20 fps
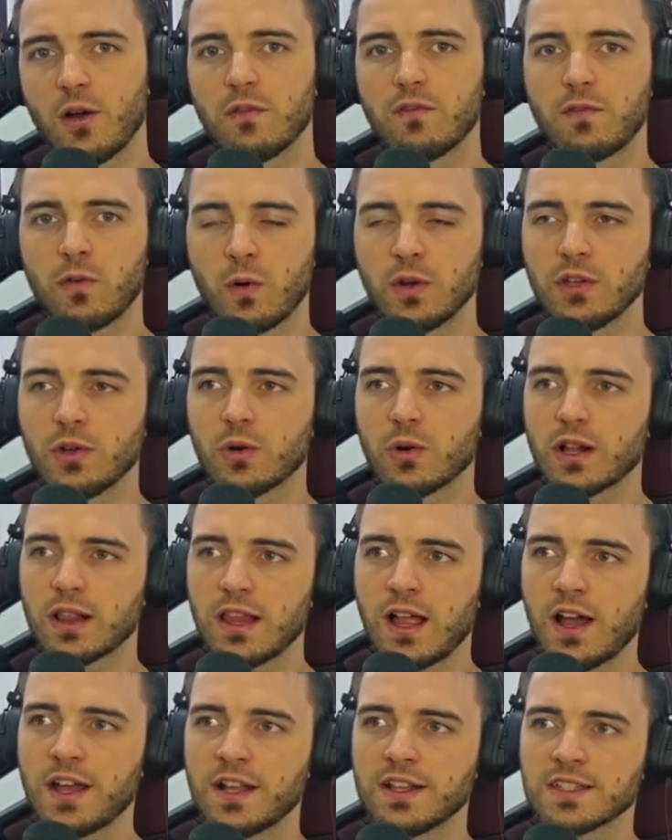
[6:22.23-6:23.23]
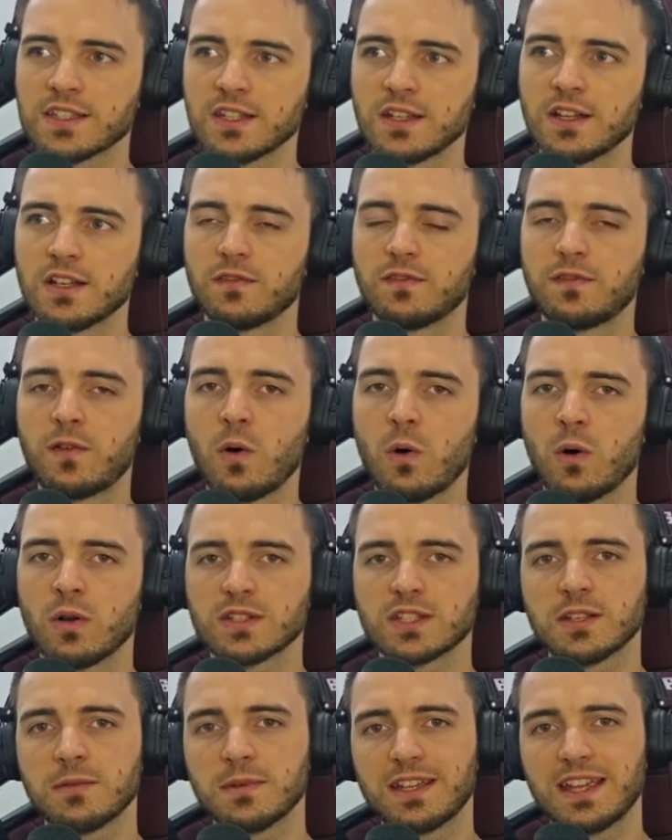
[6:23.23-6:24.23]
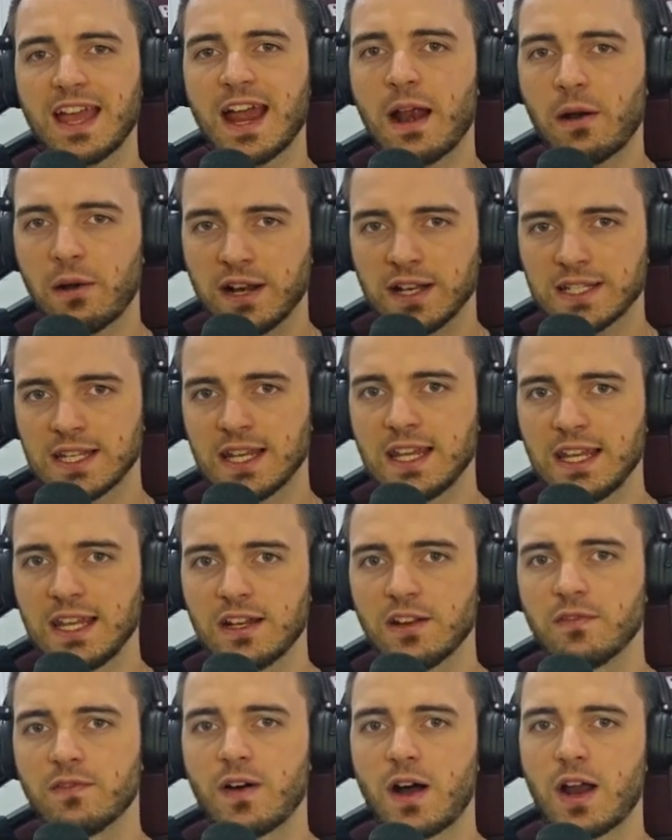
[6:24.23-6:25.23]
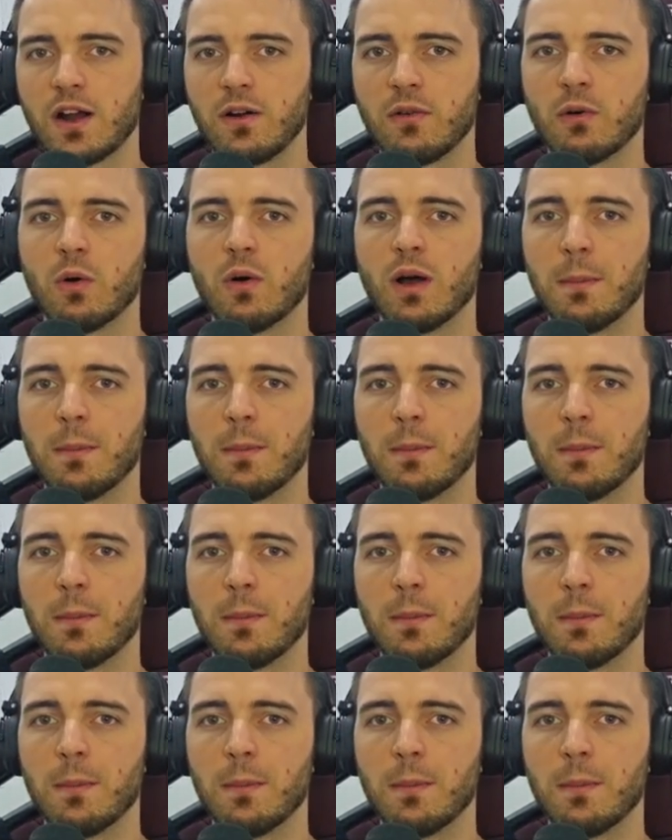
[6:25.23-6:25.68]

for your clients for some guaranteed viral